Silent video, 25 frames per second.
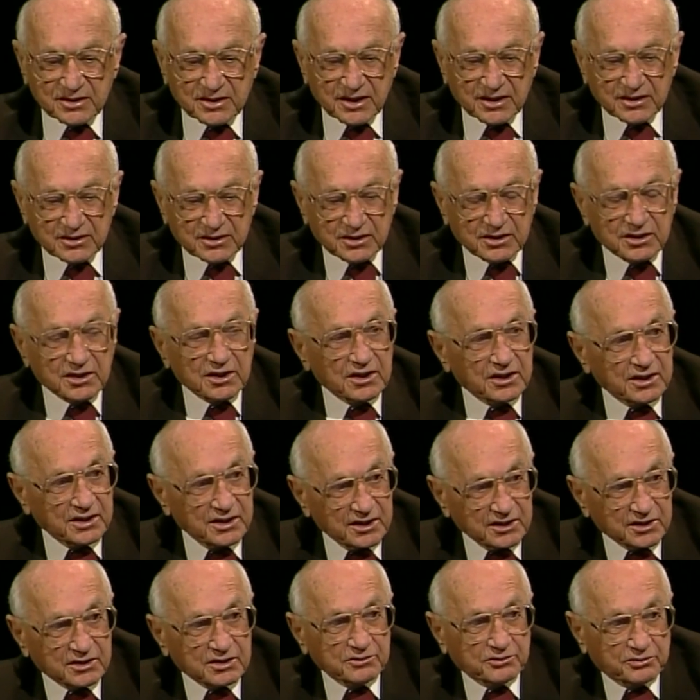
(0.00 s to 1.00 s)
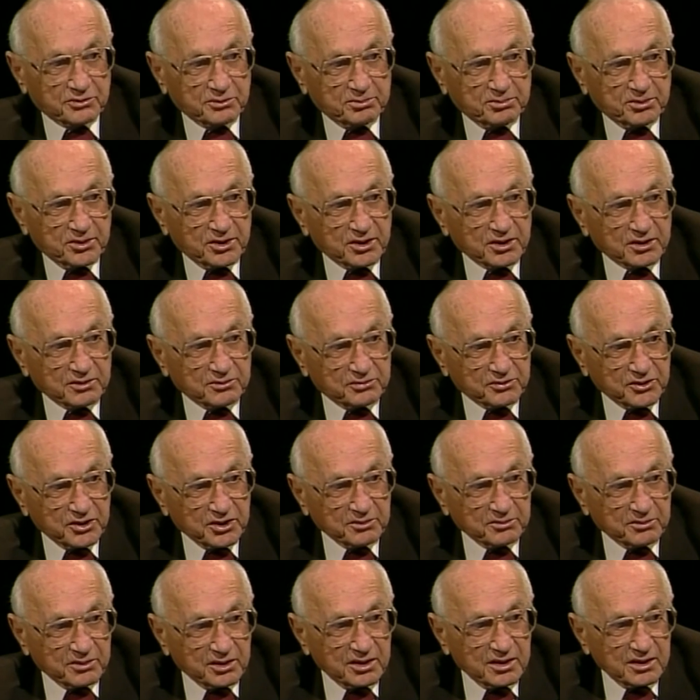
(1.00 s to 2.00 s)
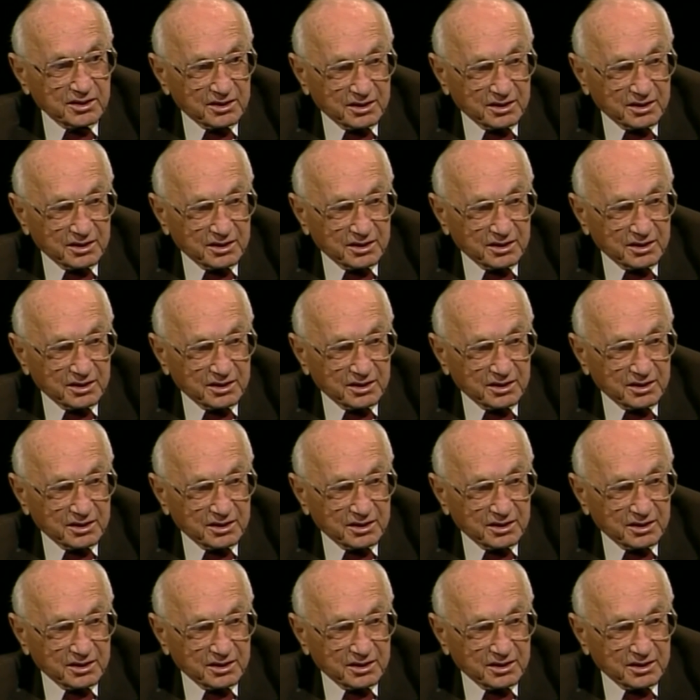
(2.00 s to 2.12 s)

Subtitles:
tend to lead to political freedom.